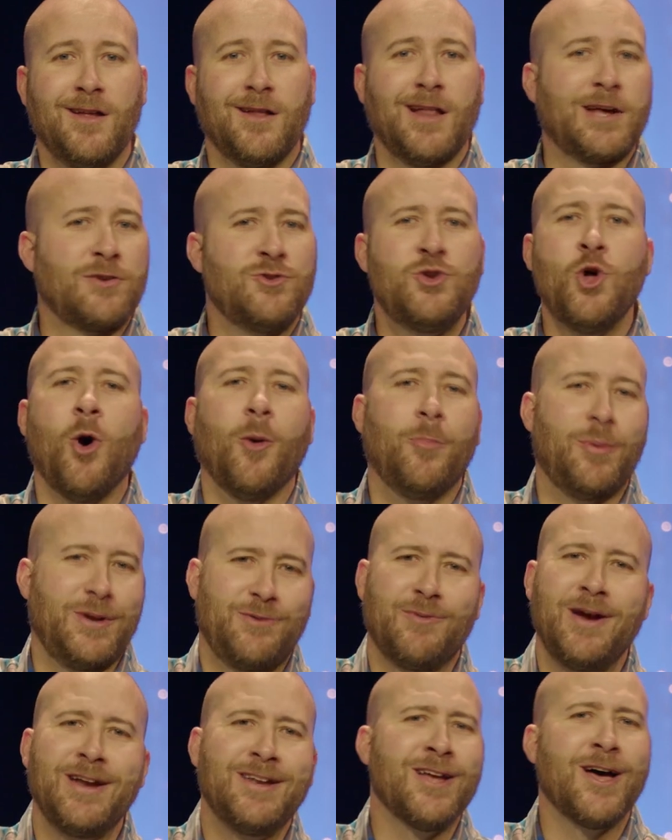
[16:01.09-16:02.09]
Like
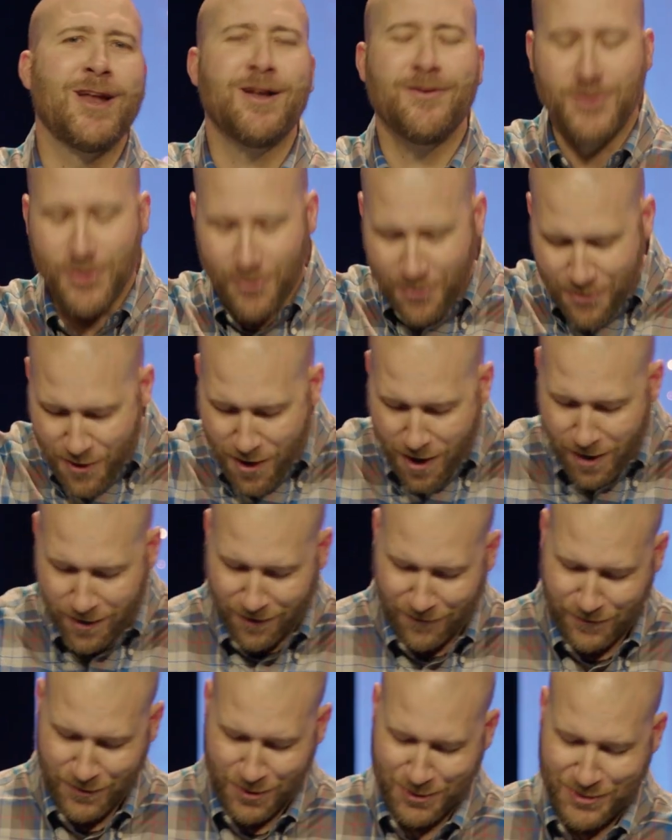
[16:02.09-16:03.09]
nobody, right? None of you thought
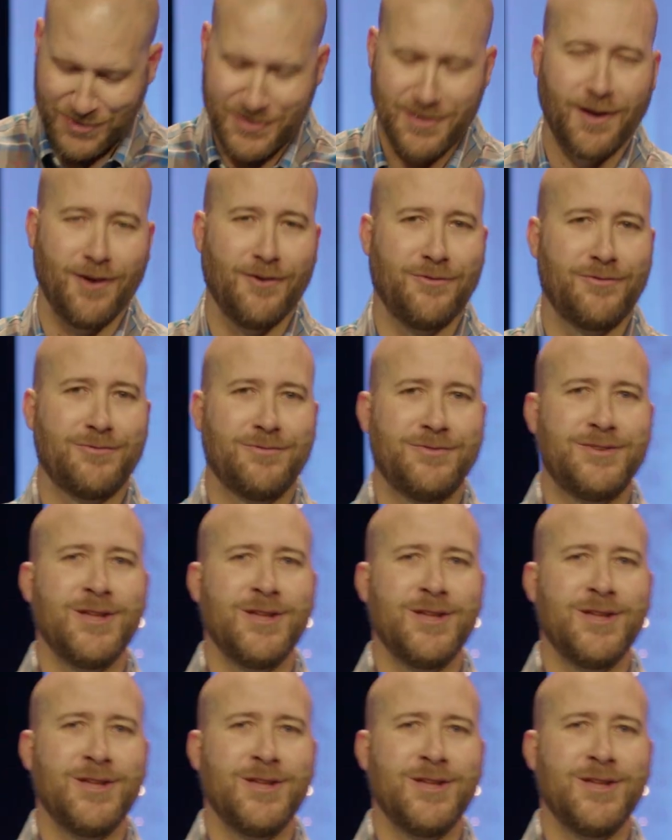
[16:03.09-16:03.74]
of yourself.